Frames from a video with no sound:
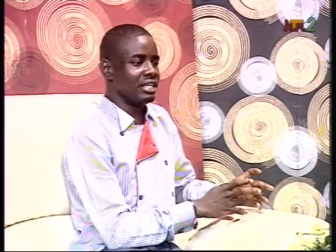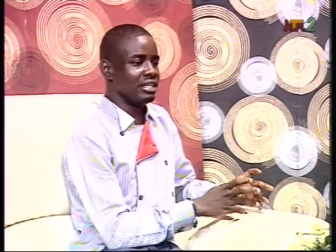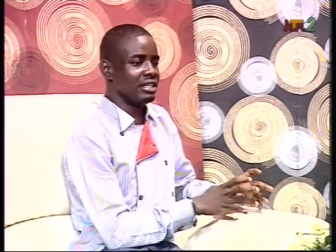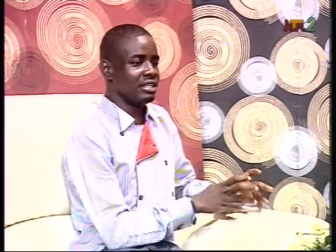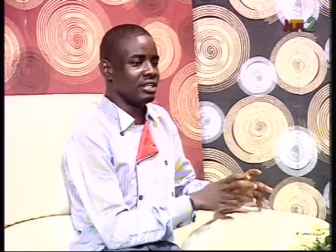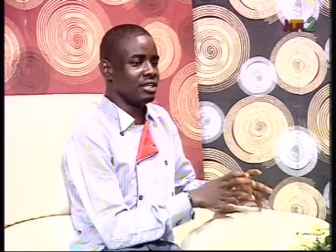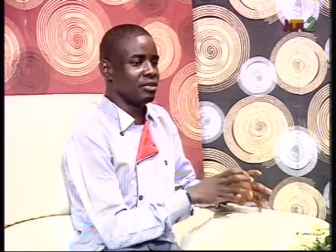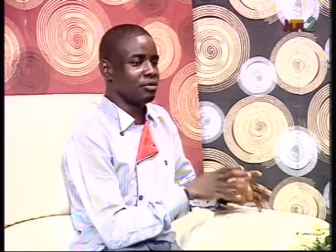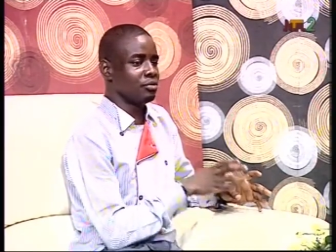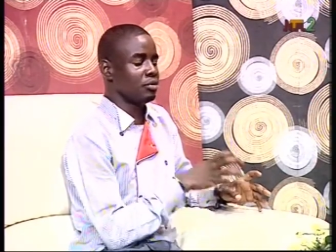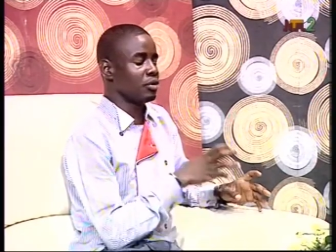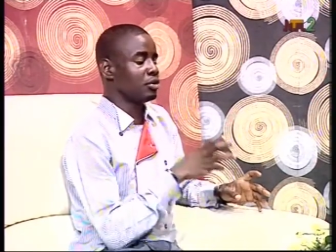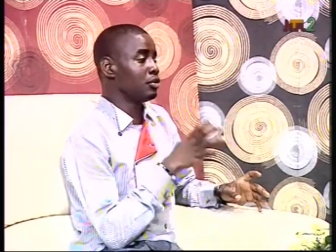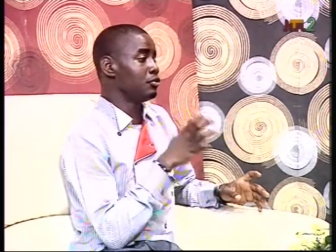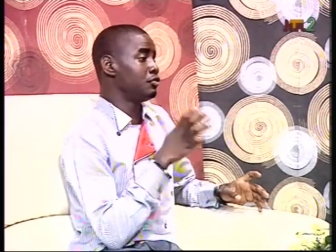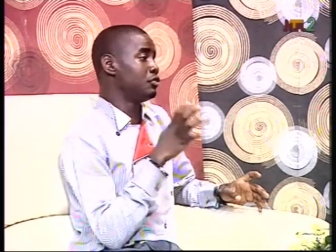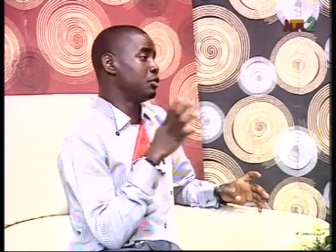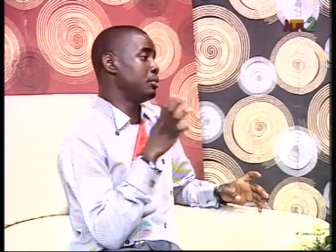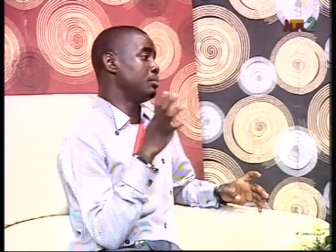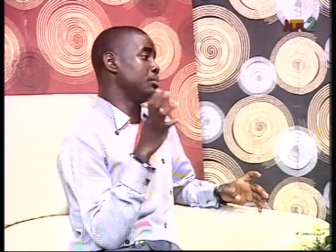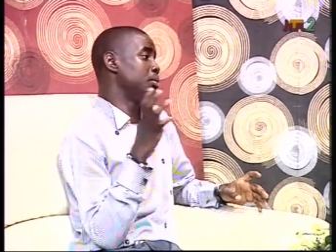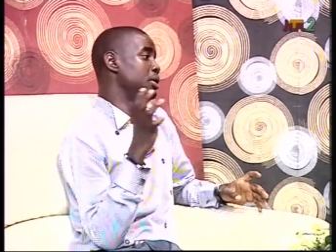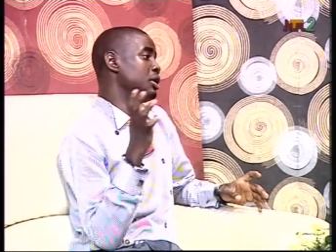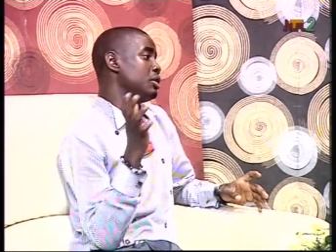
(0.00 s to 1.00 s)
the run of
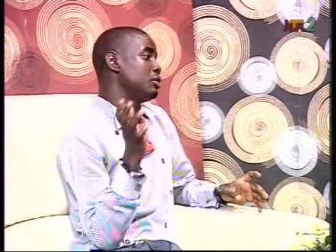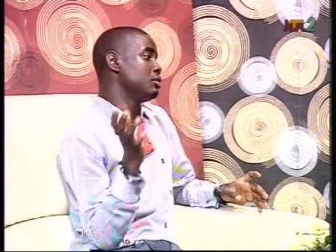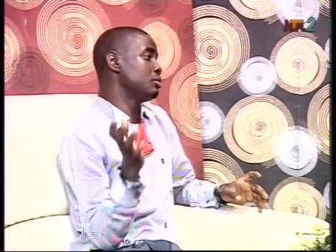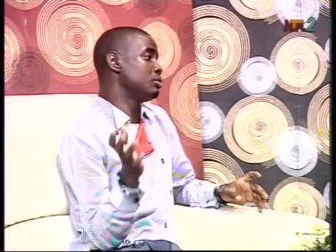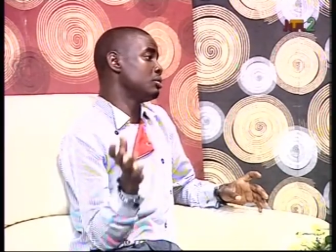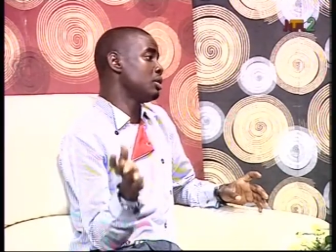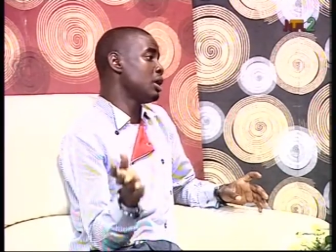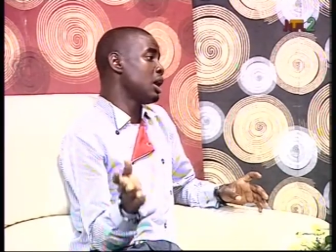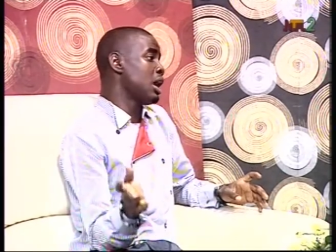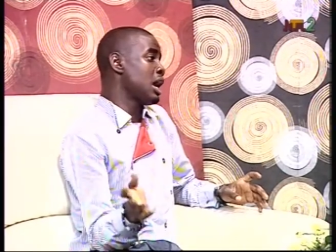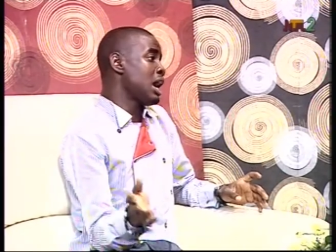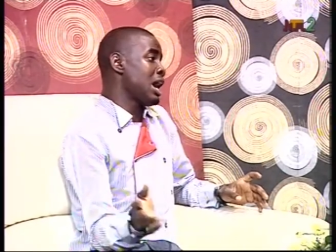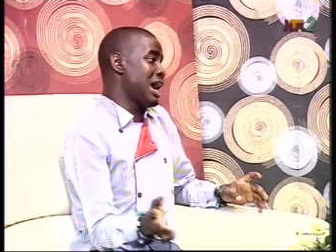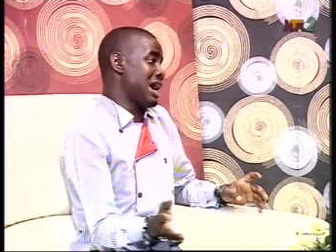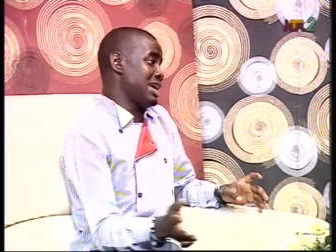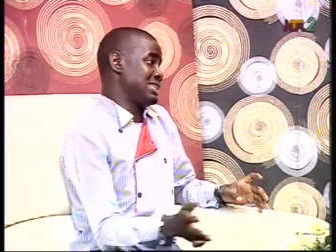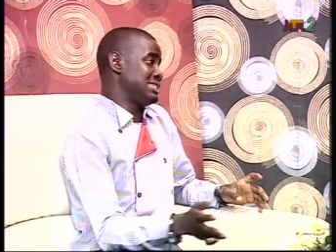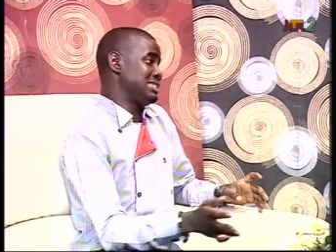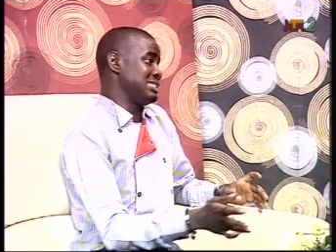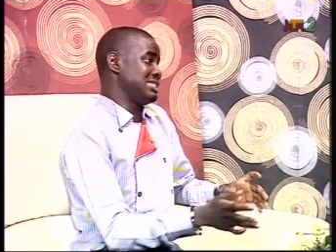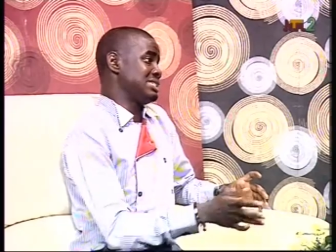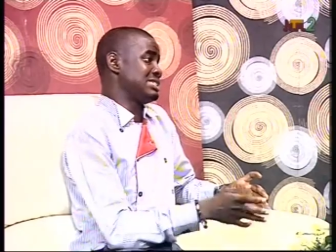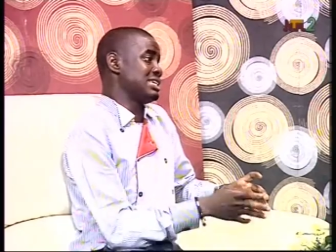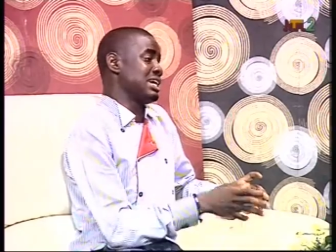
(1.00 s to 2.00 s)
the mill
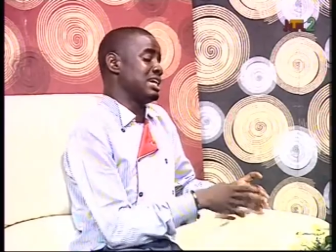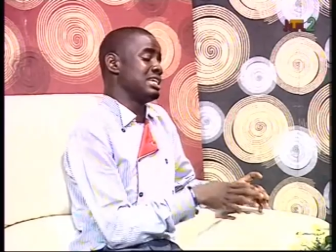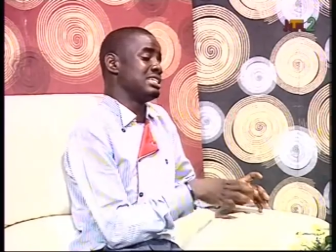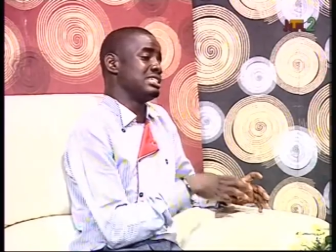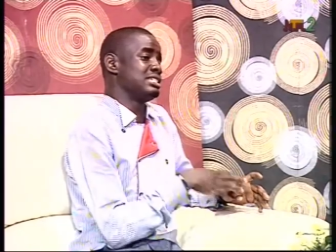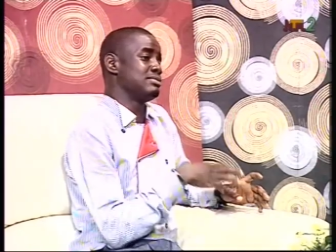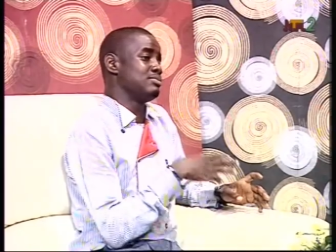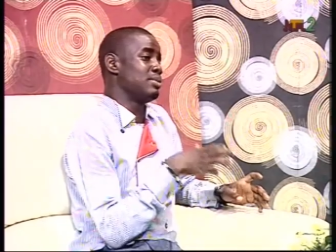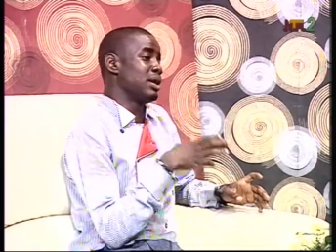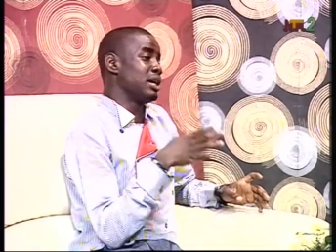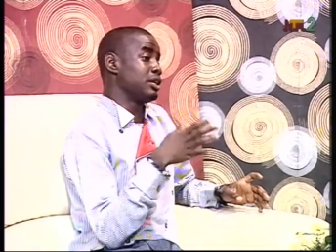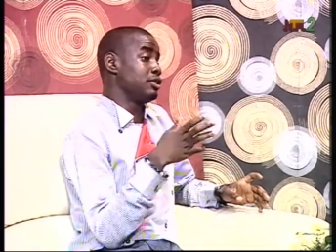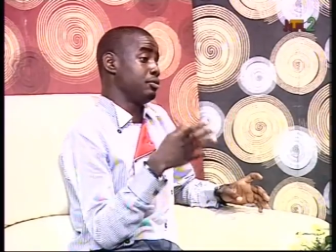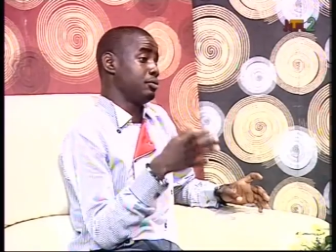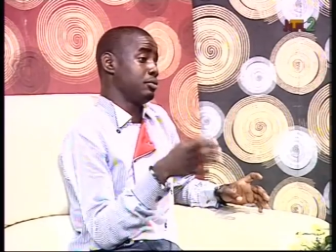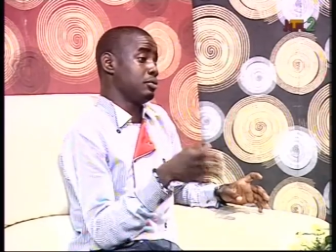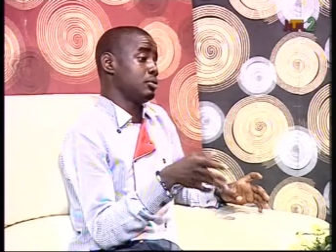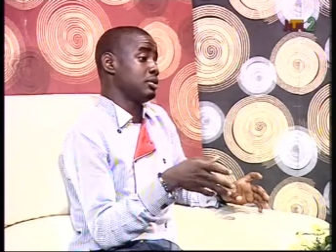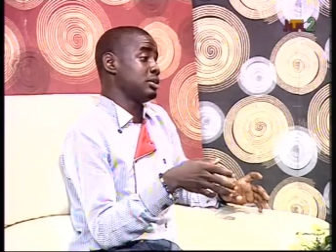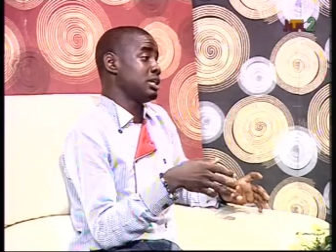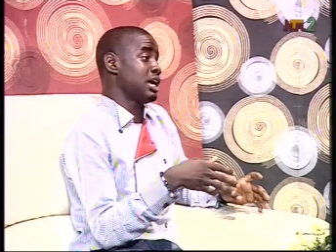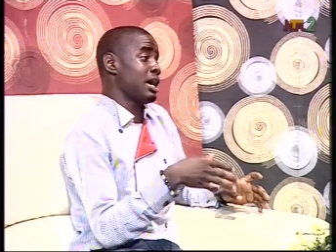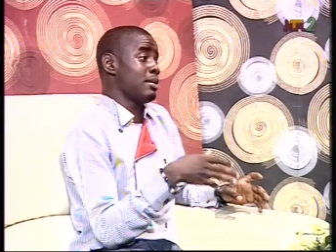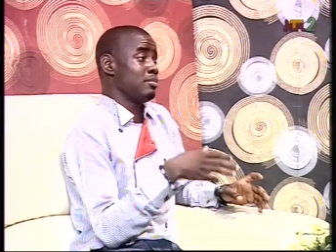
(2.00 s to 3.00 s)
artisans by the road.